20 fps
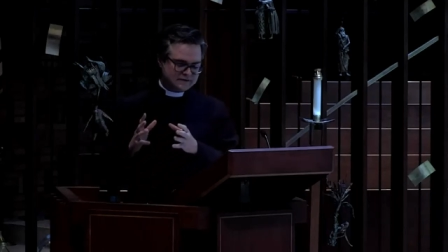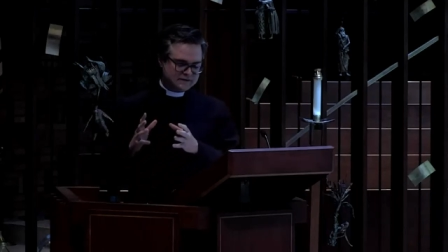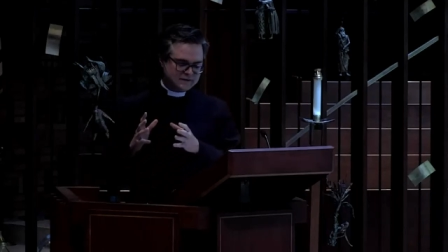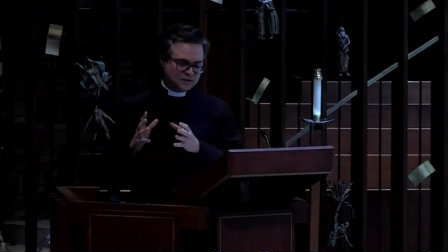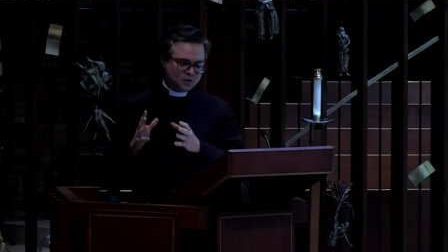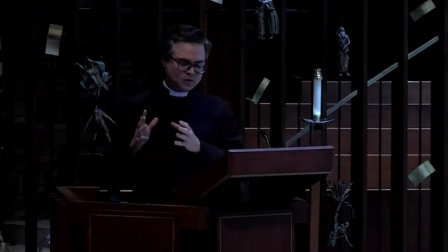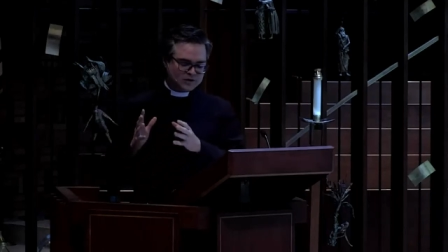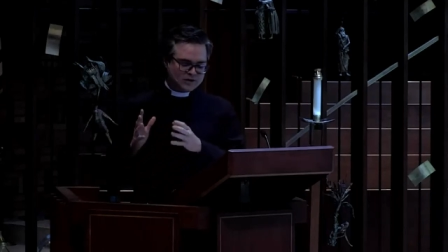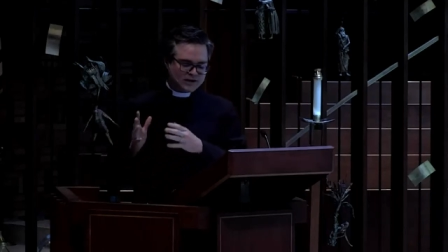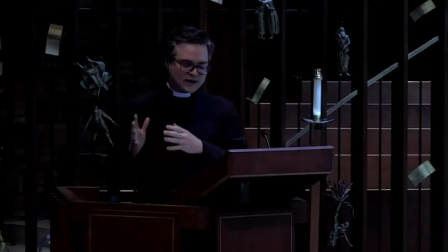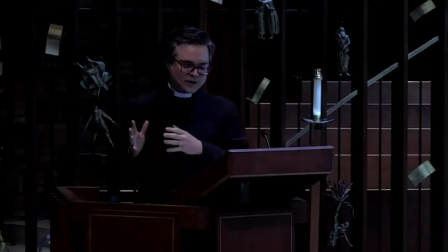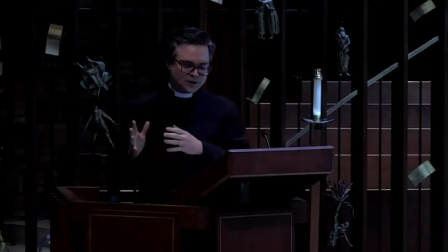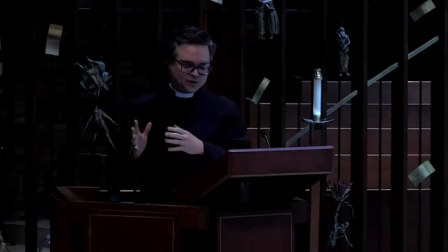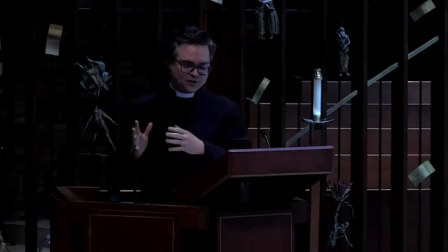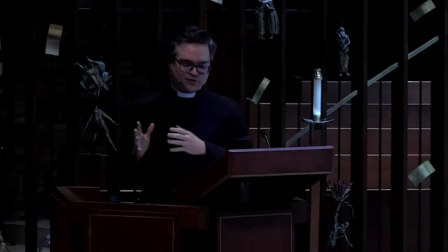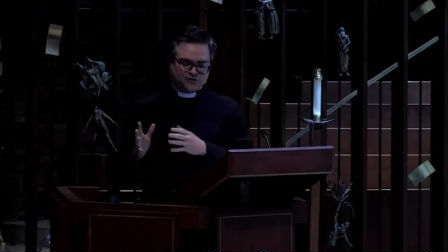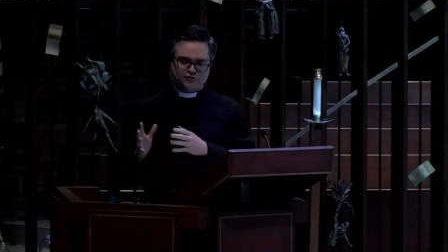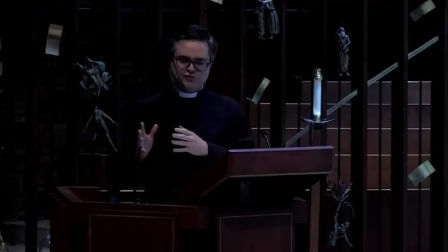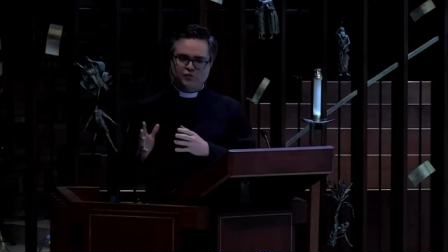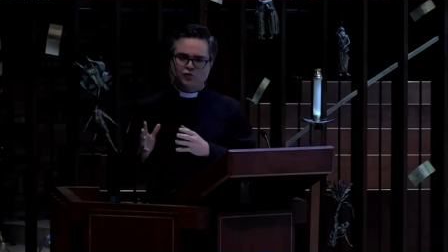or
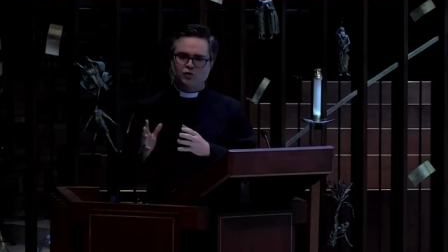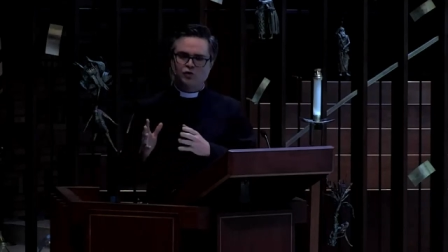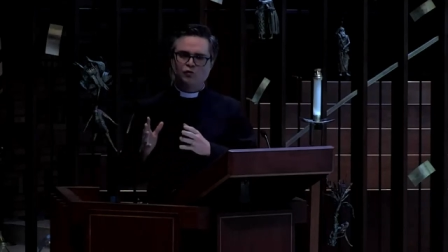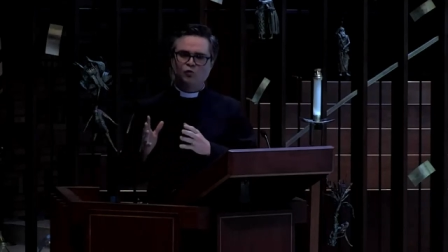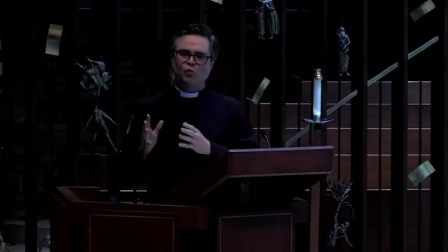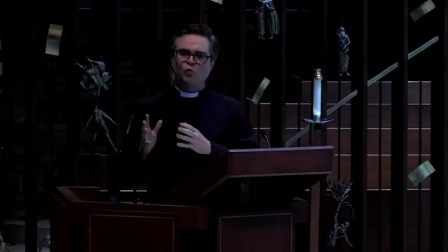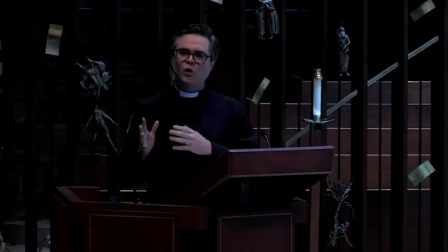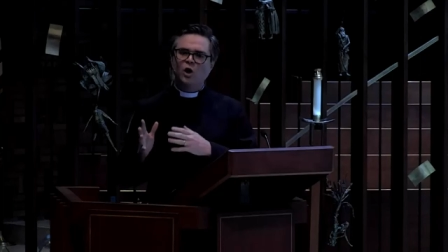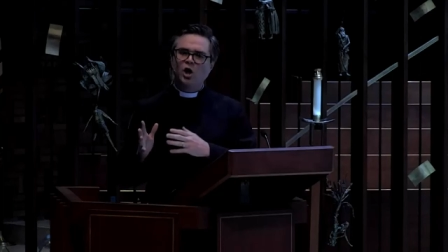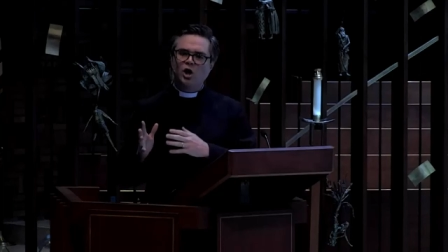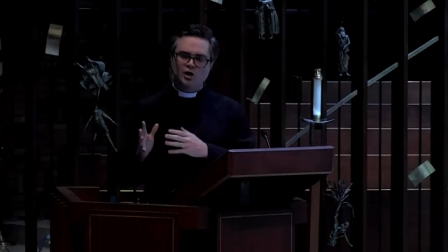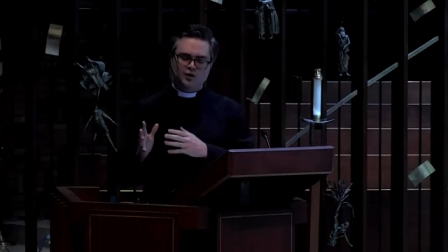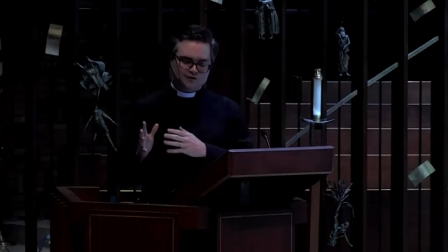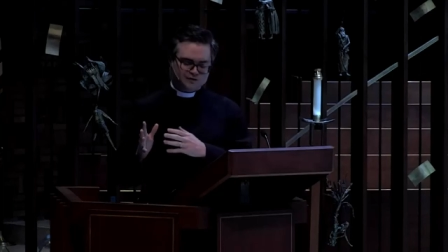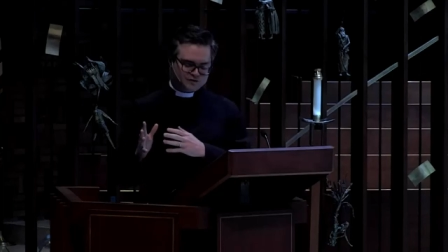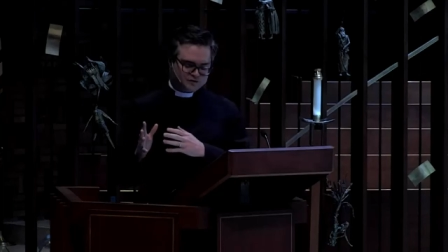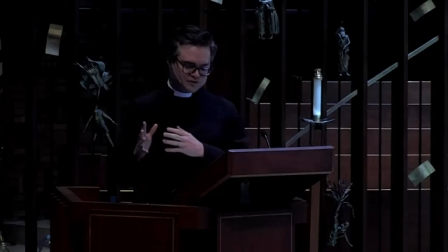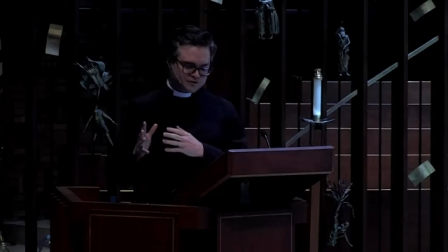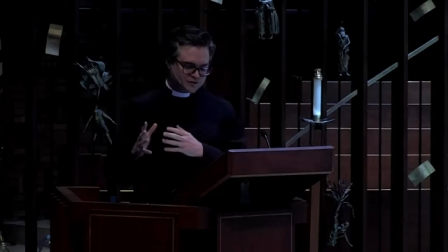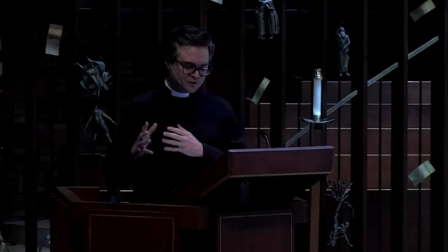letters, or
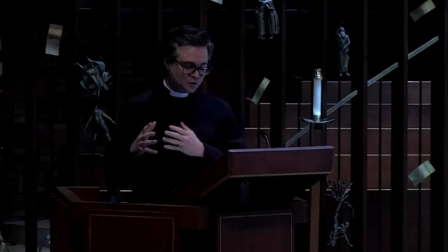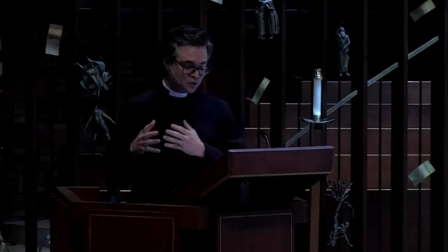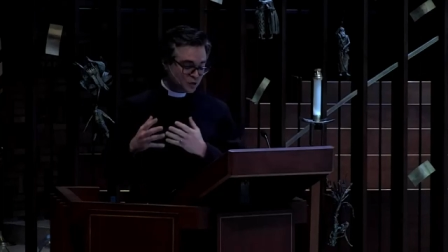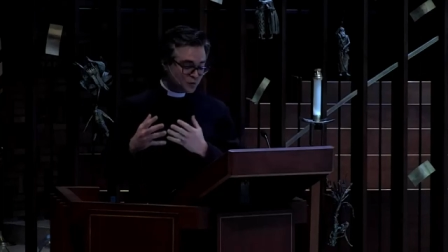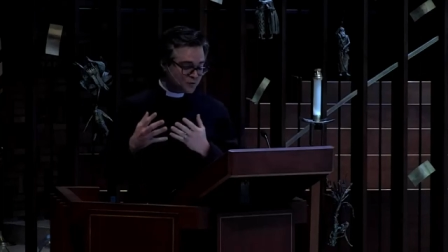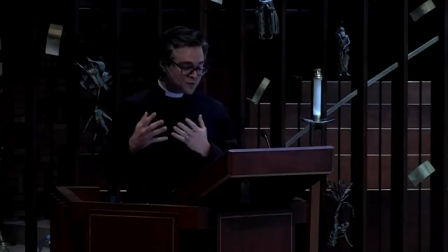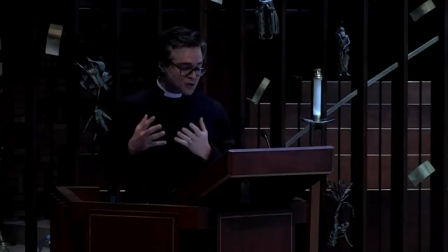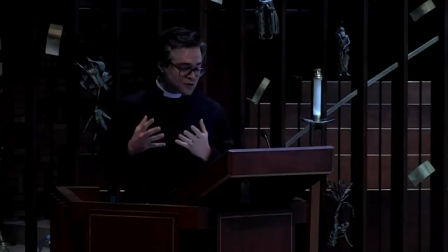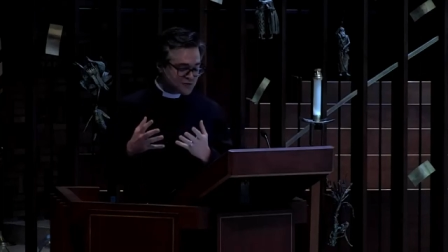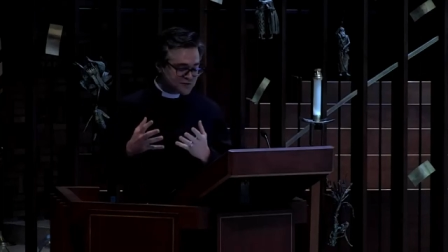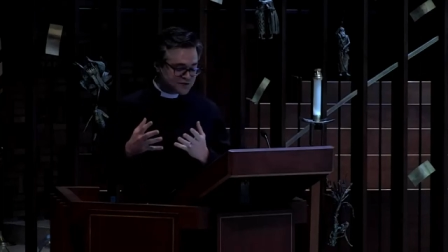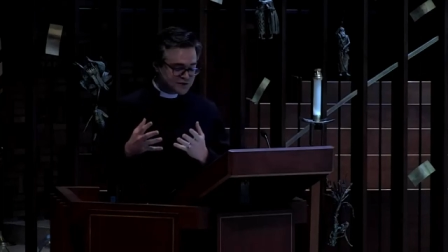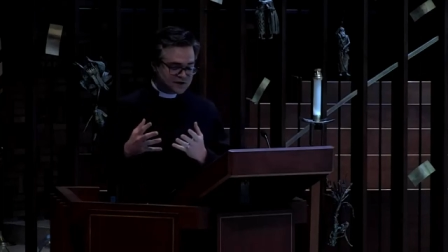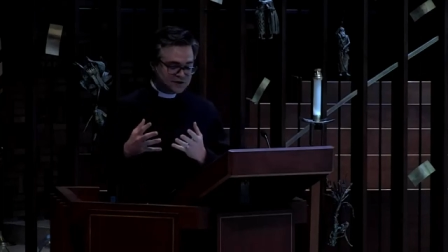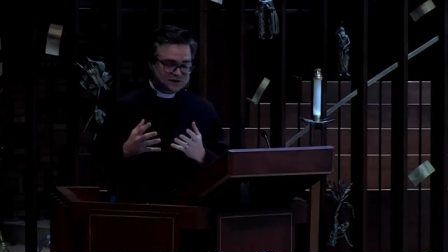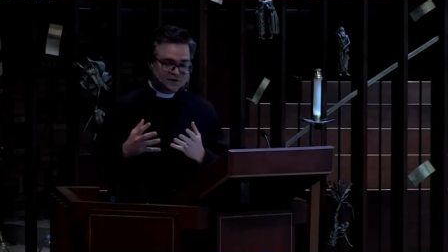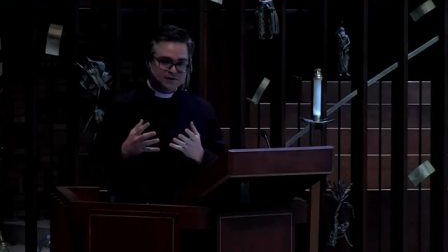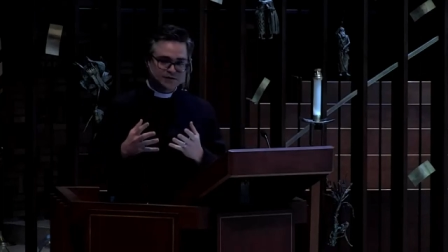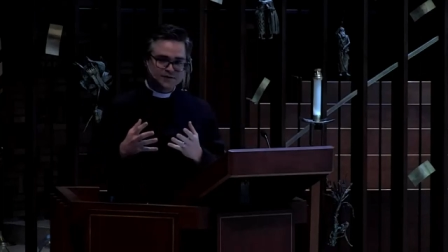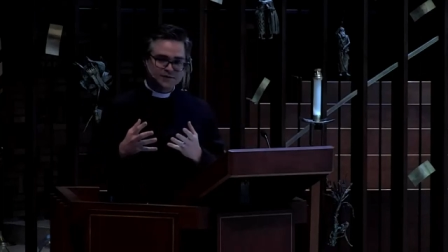walks, or
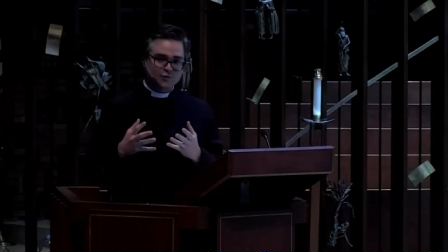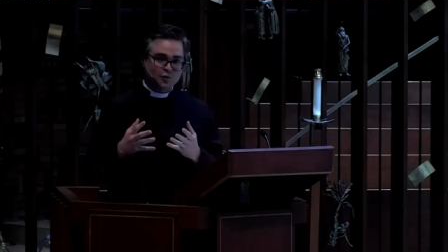music,